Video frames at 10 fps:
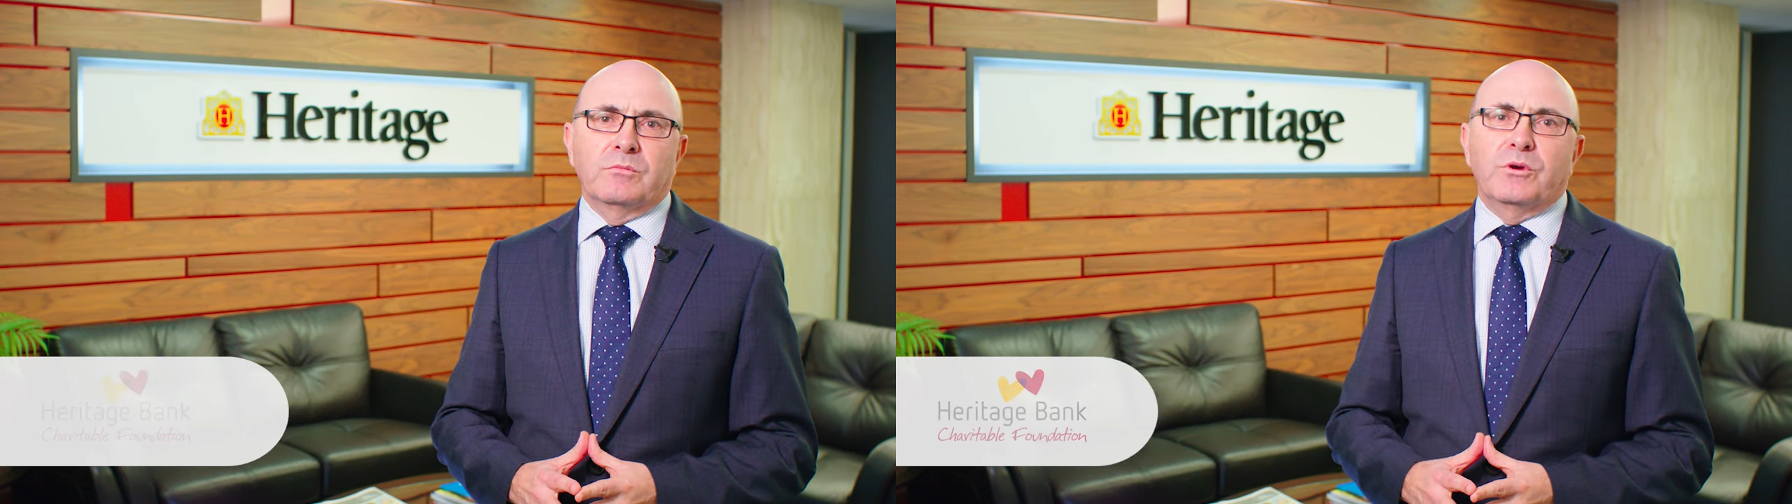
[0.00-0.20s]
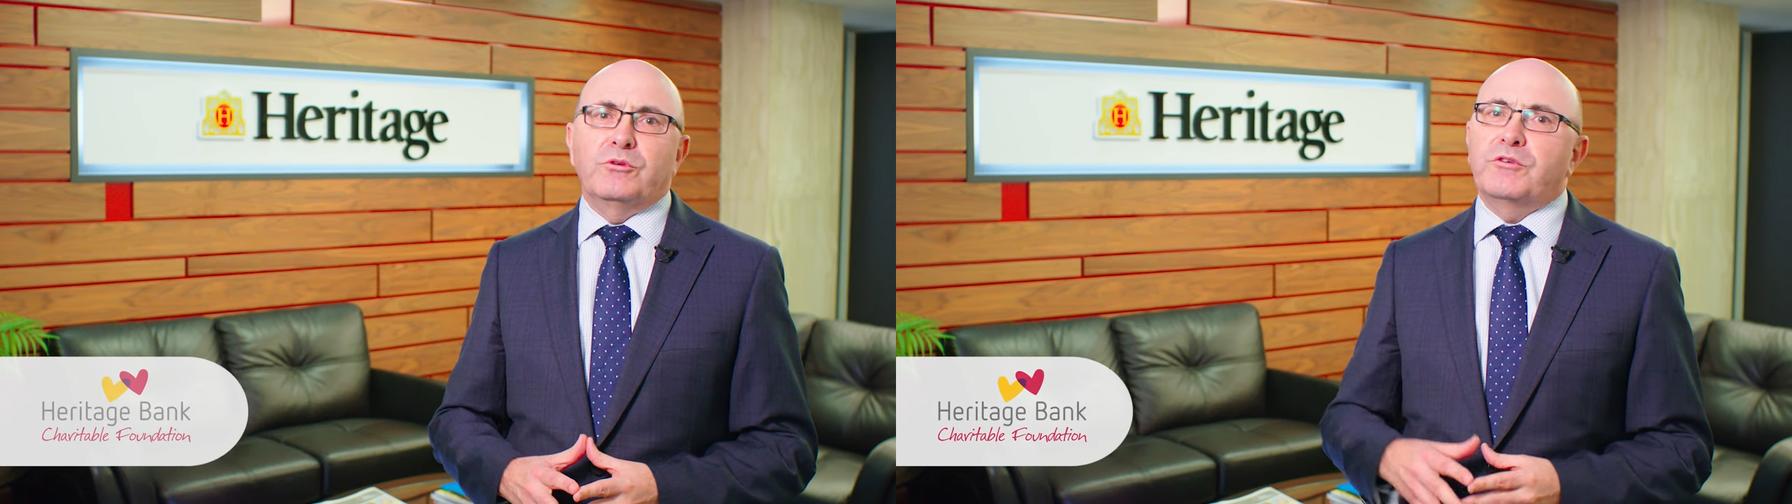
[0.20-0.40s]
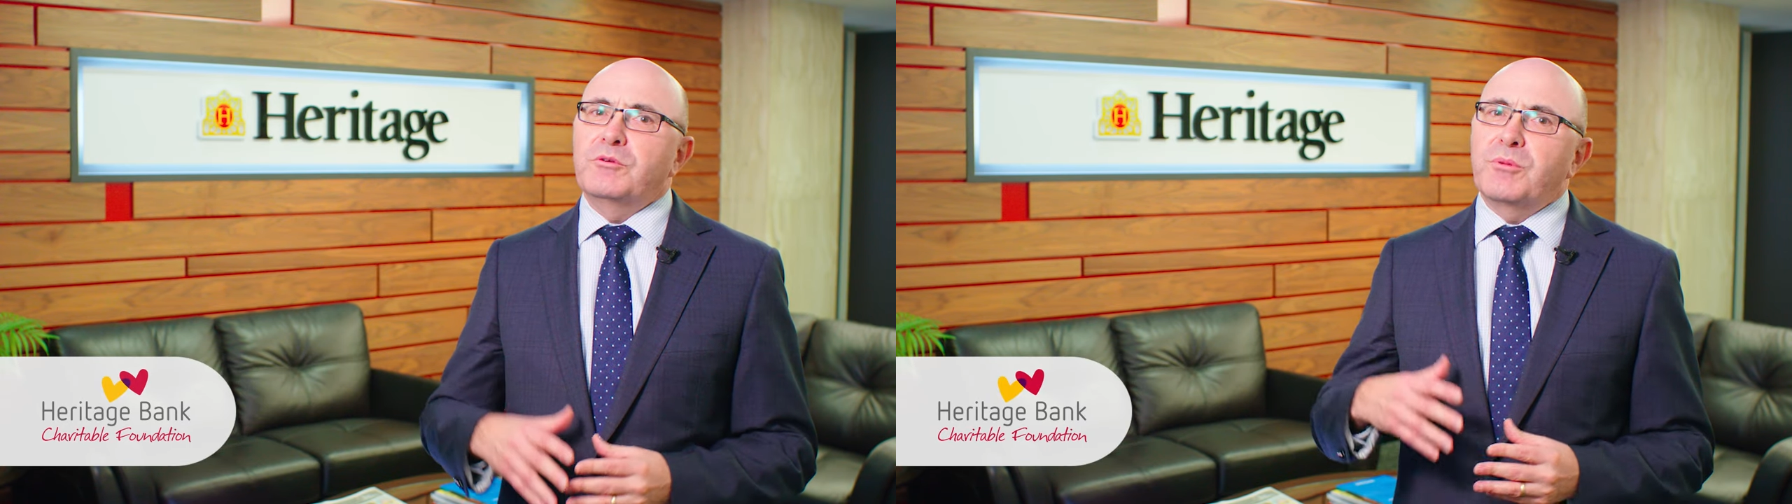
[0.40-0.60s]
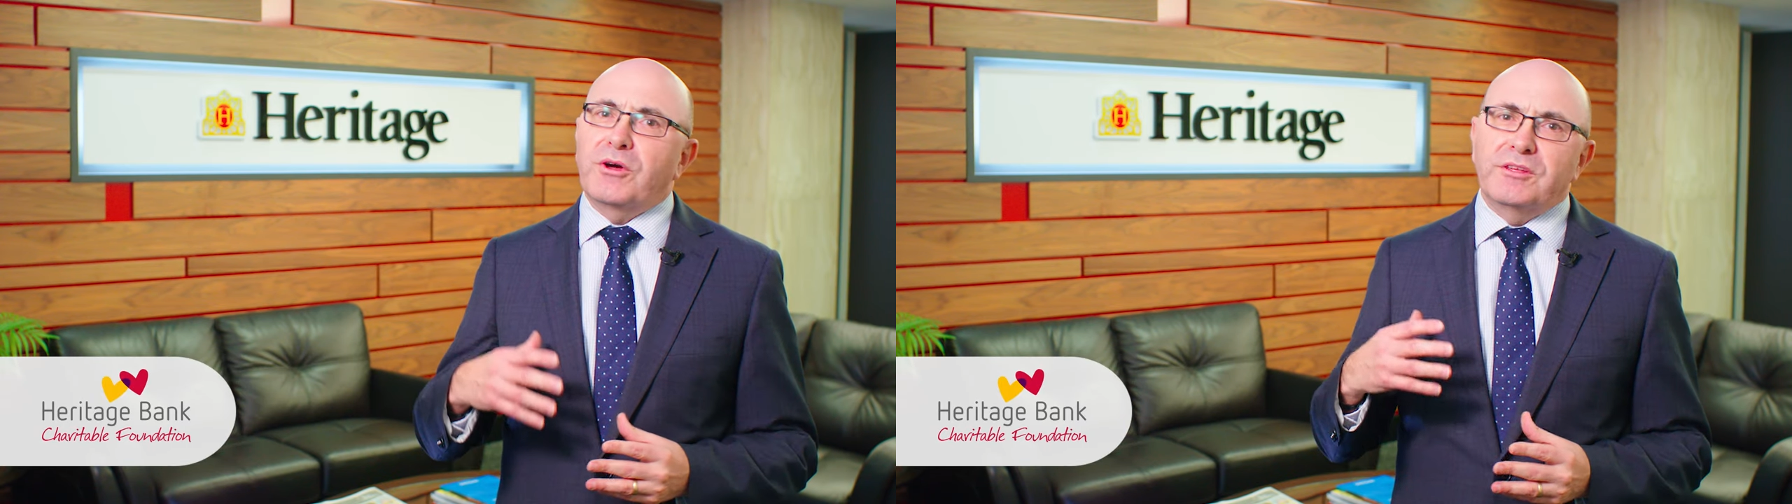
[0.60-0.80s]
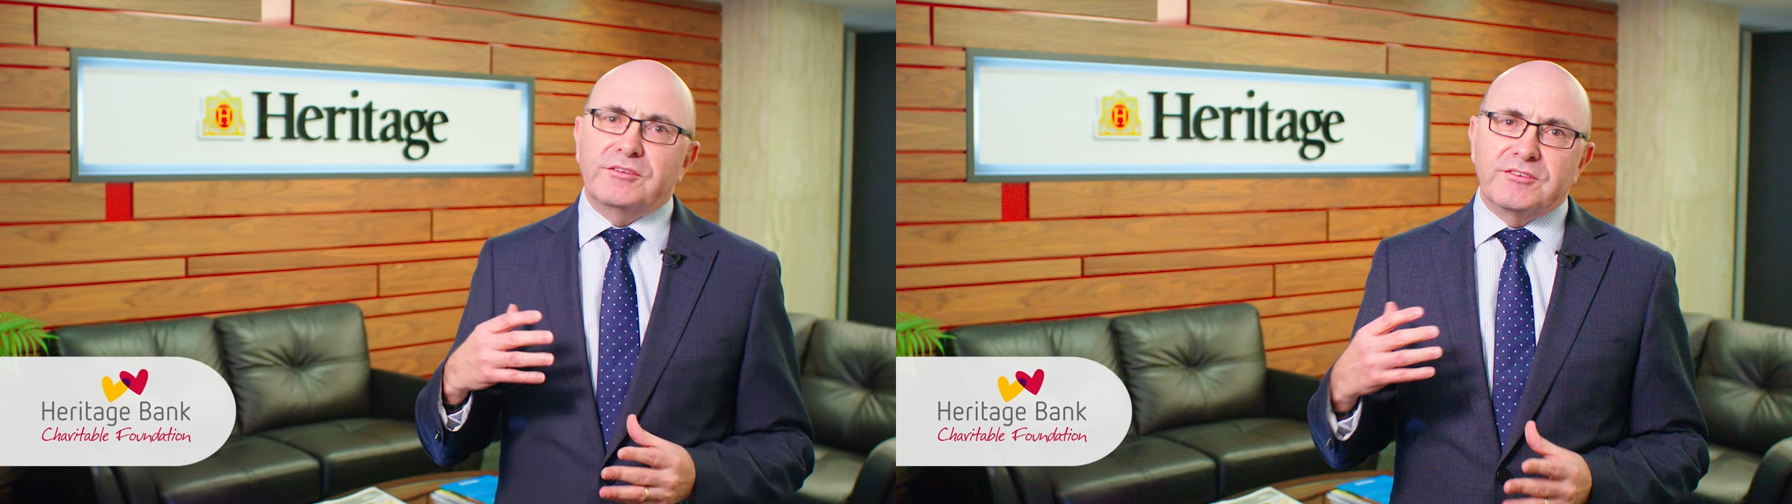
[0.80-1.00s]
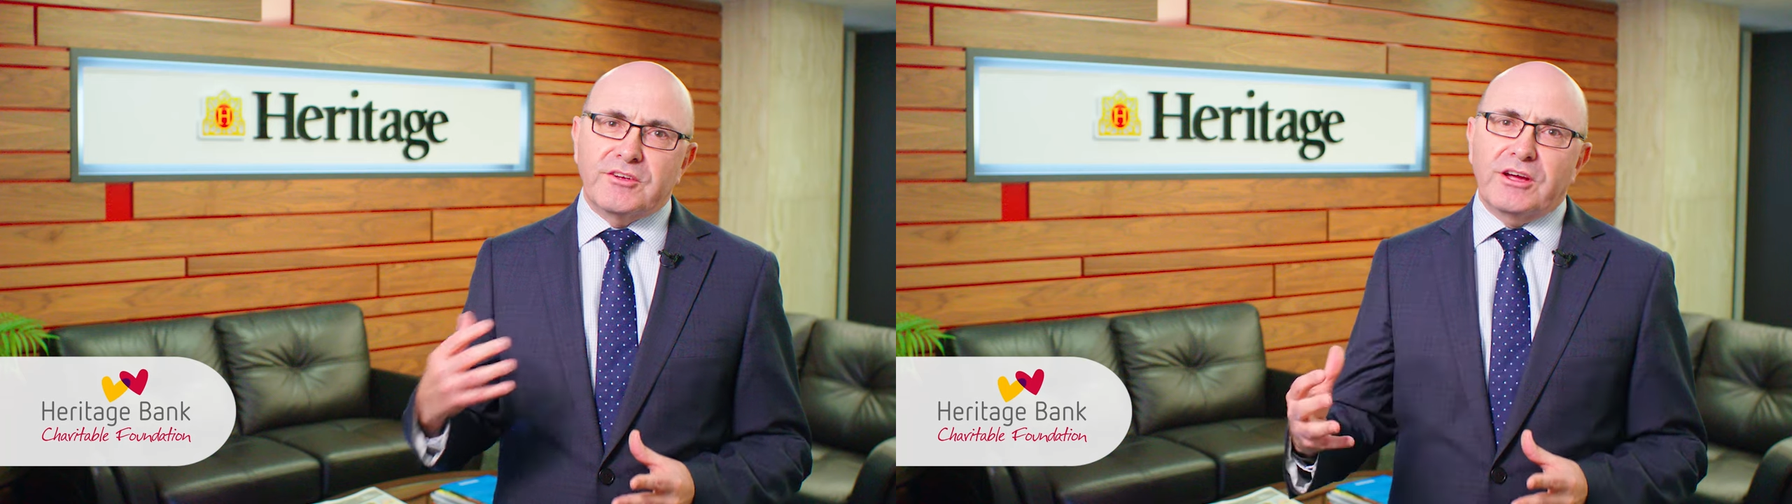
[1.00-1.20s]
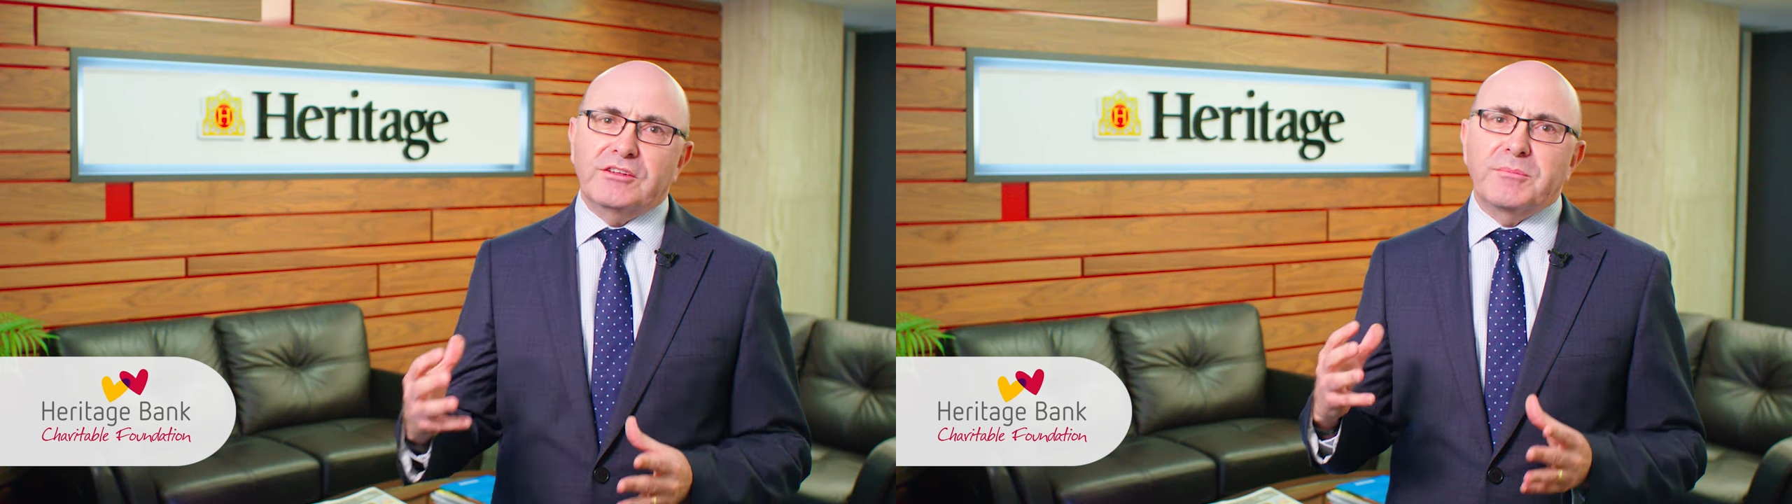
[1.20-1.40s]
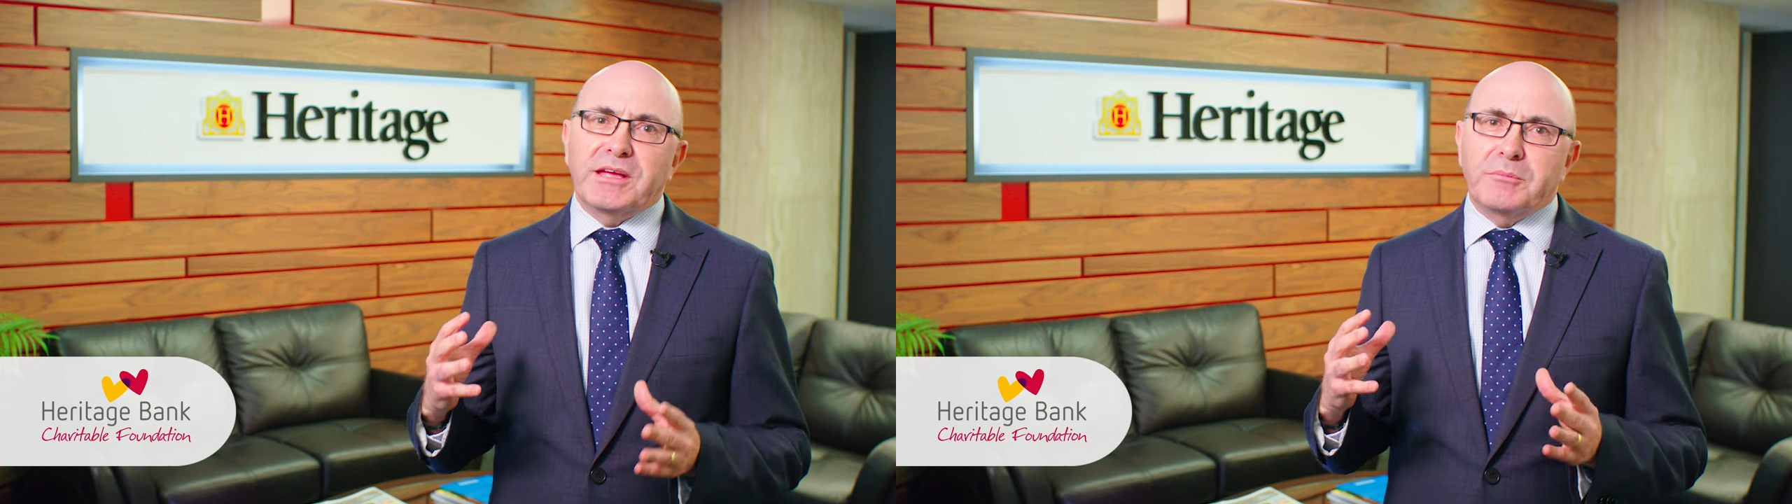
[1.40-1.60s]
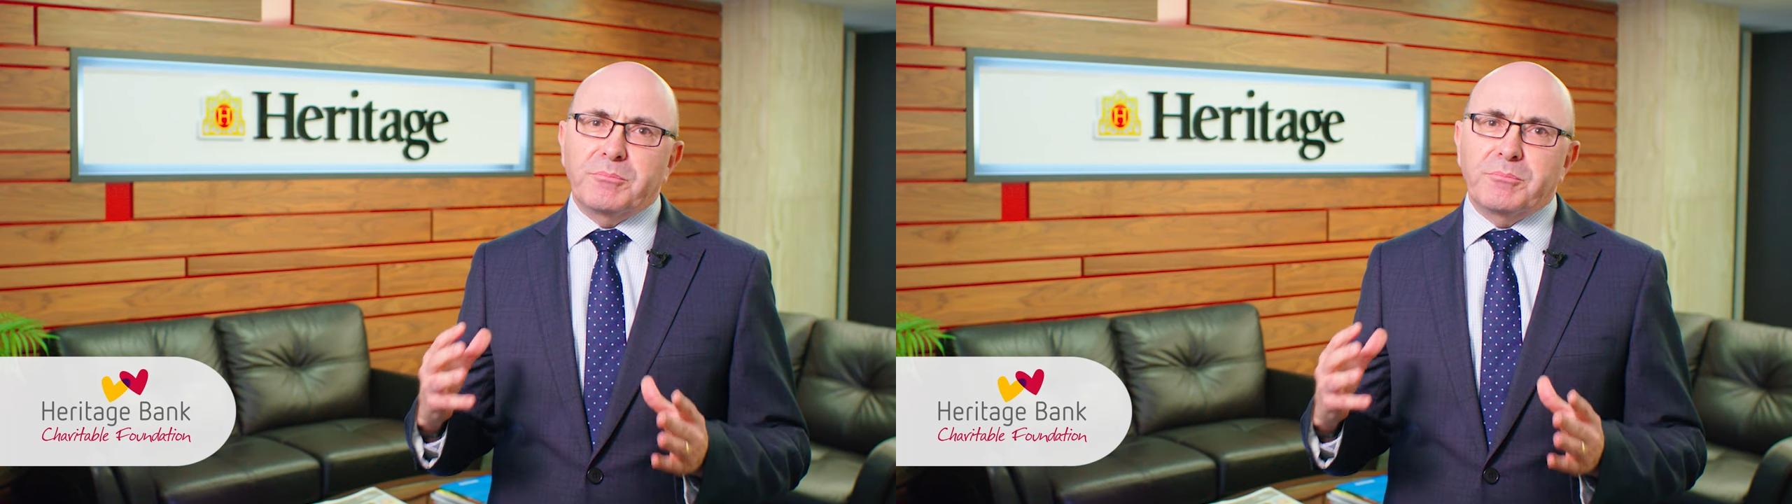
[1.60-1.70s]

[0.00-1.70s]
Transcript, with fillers: We're driven by the desire to make